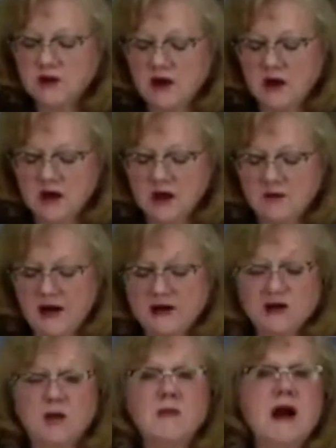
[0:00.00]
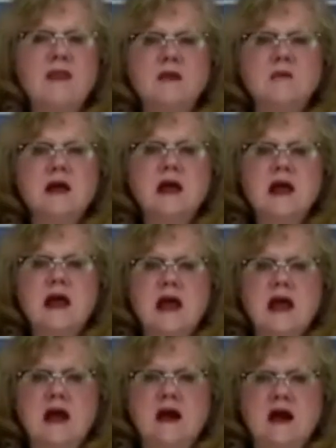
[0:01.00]
I don't mind them,
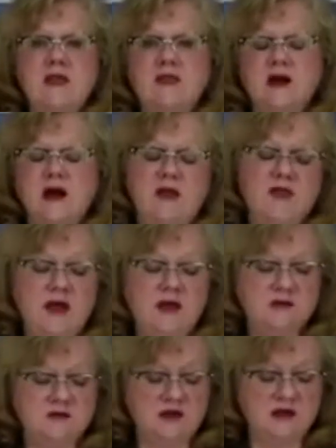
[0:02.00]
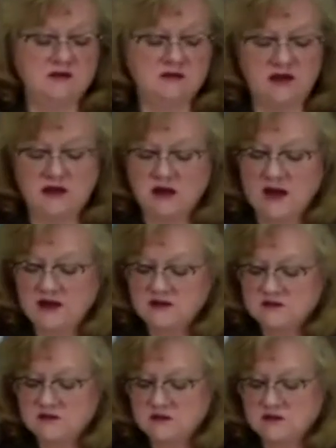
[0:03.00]
and I think it's a
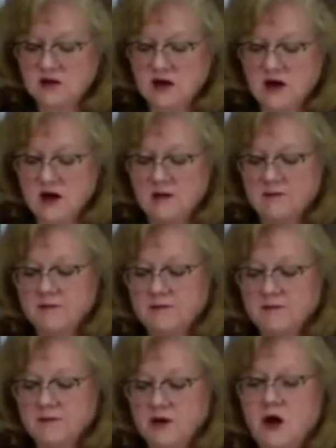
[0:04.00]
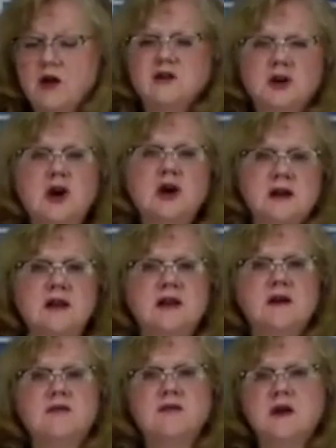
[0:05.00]
nice
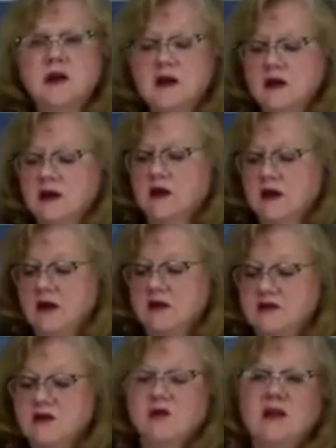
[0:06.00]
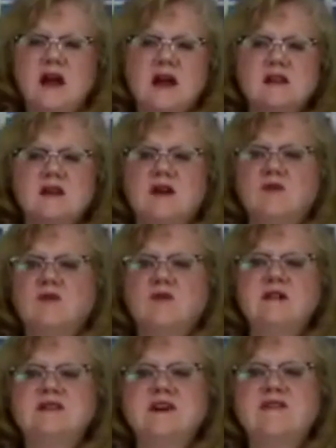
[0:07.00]
alternative. So like I said,
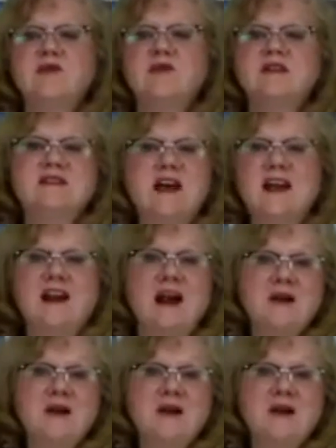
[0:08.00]
what's everyone saying?